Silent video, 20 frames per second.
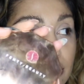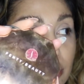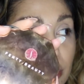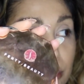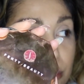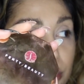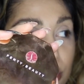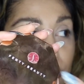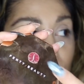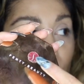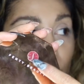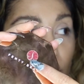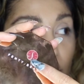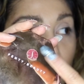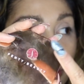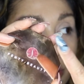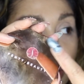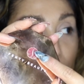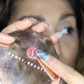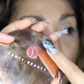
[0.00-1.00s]
from Sephora
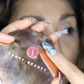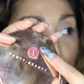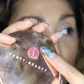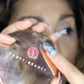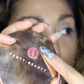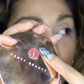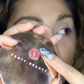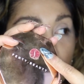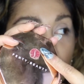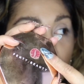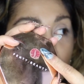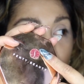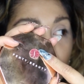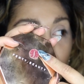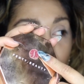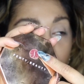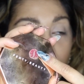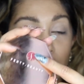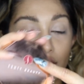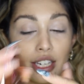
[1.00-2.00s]
when I used to work there. As you
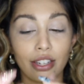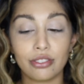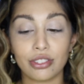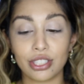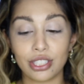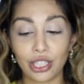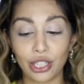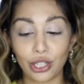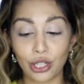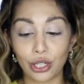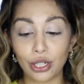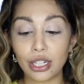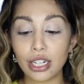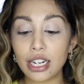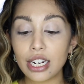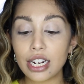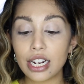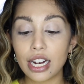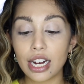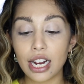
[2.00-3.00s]
can see, I have the sticker.
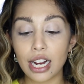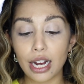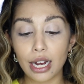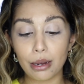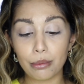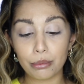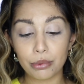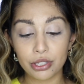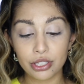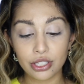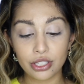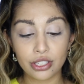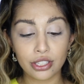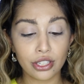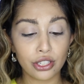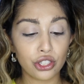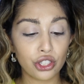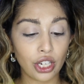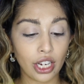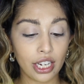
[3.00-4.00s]
This is in the
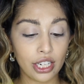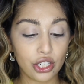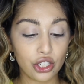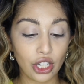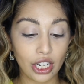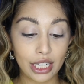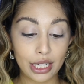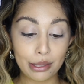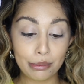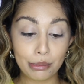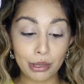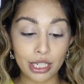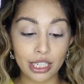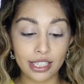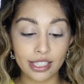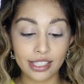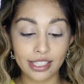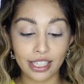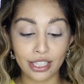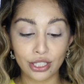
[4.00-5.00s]
shade Shady
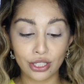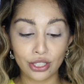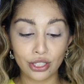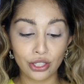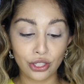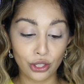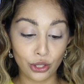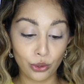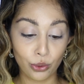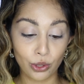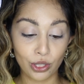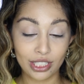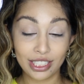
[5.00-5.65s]
Biz, and you will